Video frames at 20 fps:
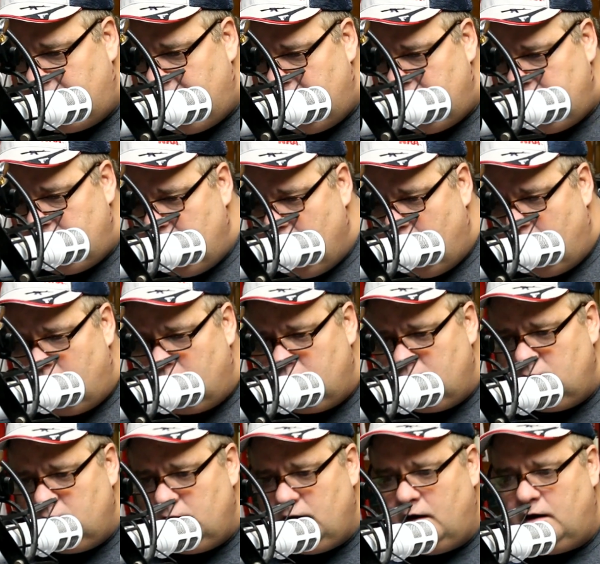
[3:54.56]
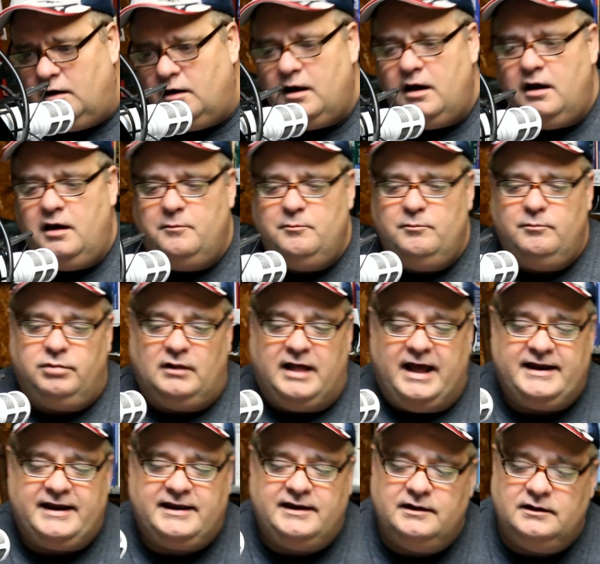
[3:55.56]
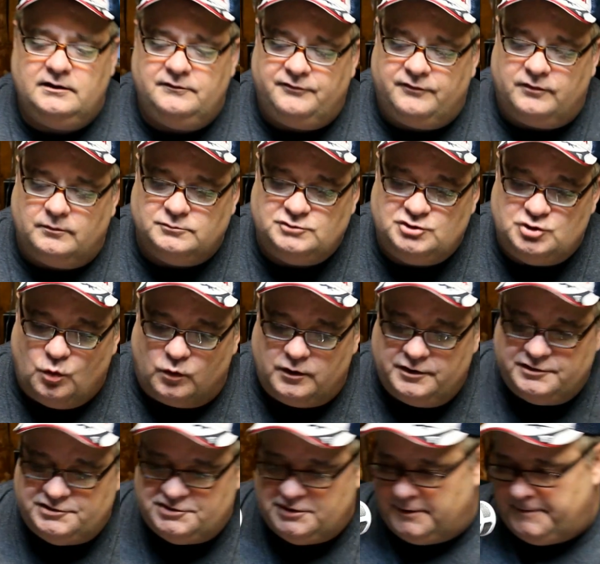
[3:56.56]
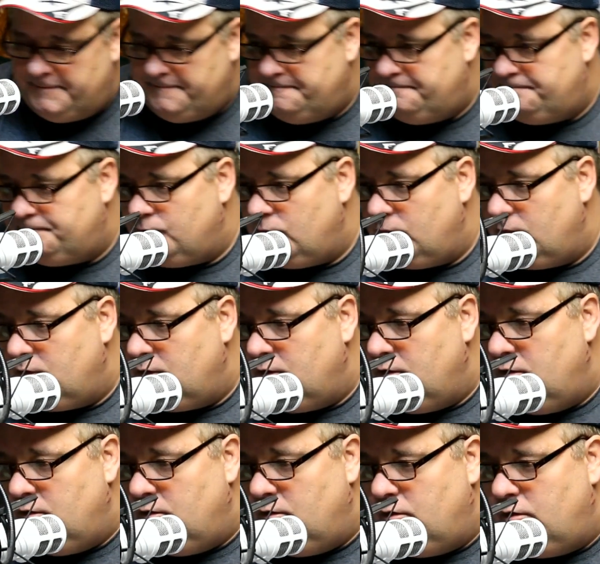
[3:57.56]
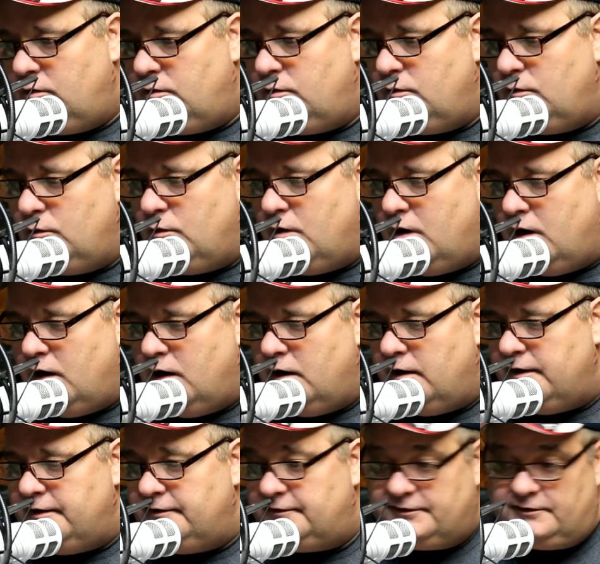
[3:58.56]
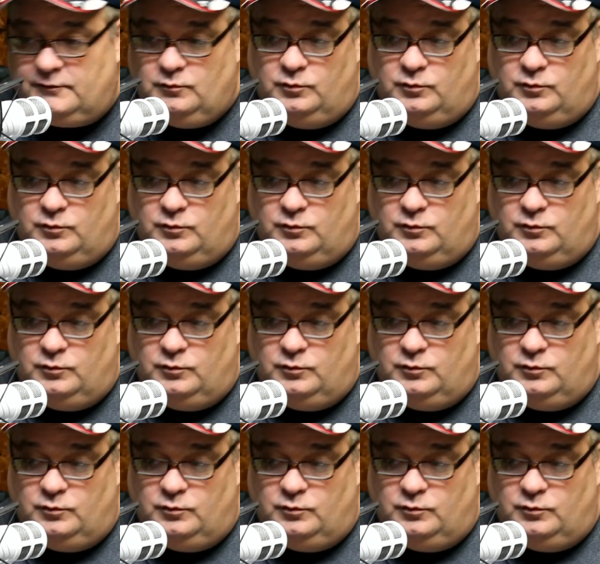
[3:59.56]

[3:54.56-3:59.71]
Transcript: that young uh, black kid from Georgia who uh, is,